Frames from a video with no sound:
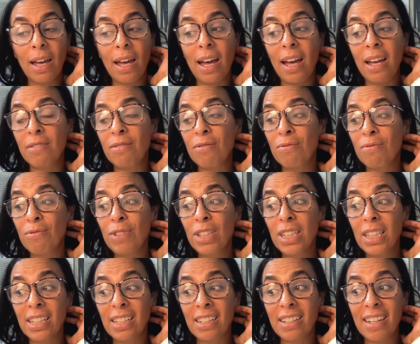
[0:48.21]
and
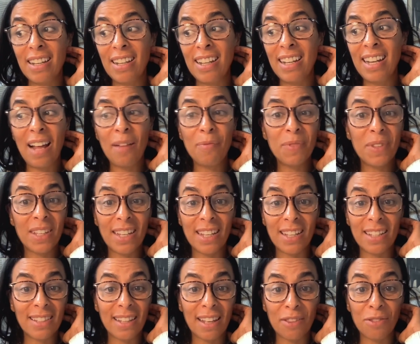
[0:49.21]
really it helped the
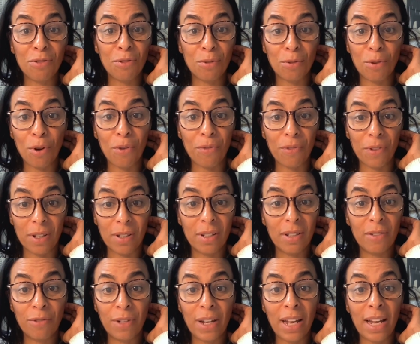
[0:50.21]
kids get through COVID,
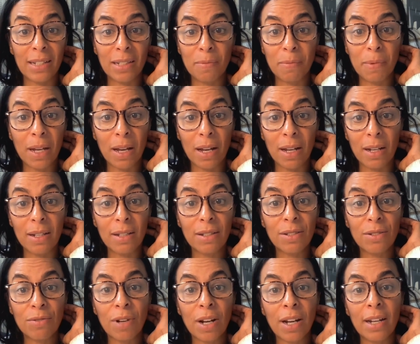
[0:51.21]
if we had to be
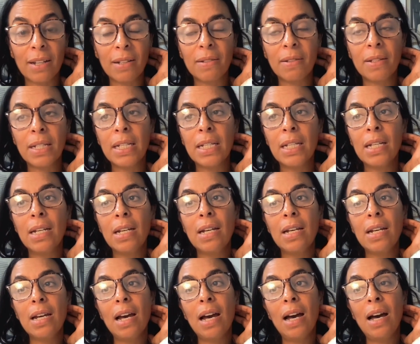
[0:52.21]
honest, right?
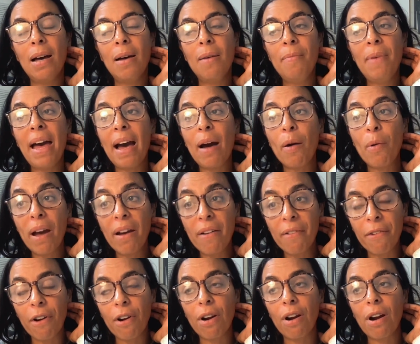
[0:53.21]

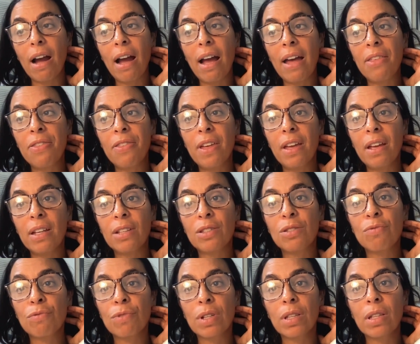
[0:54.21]
However, I think it's
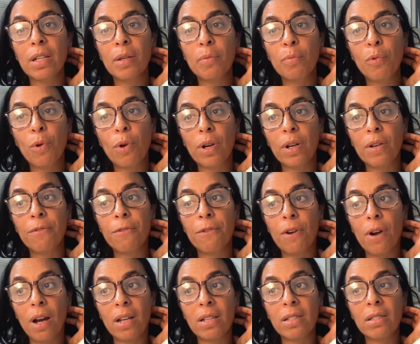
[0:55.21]
really important for
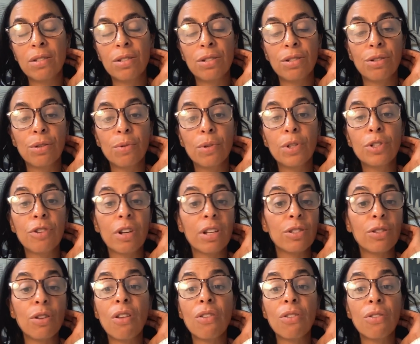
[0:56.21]
us to address
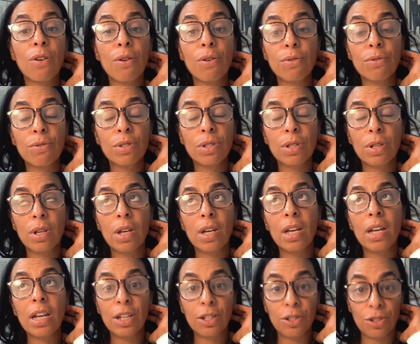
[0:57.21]
all those
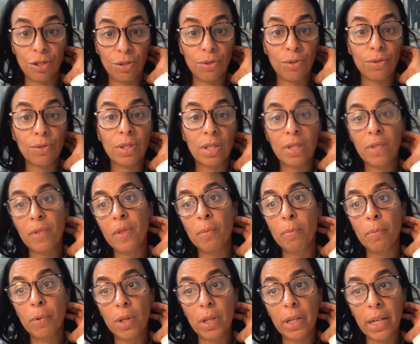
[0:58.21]
issues, the
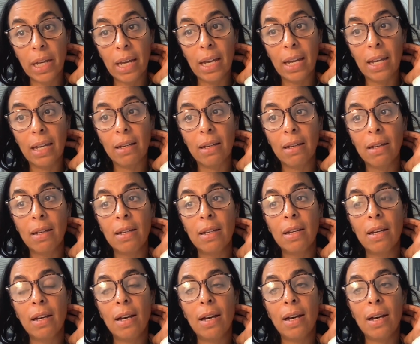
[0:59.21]
bullying,
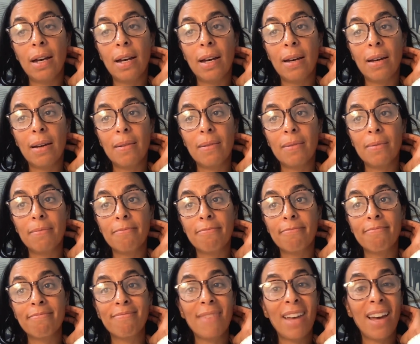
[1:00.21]

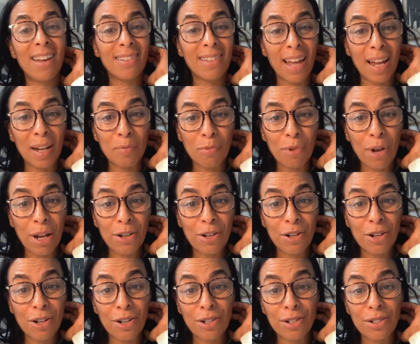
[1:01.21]
online
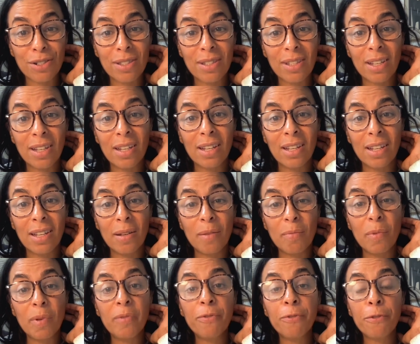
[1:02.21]
predators.
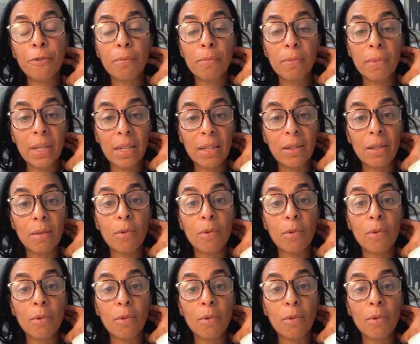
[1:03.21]
But for me, the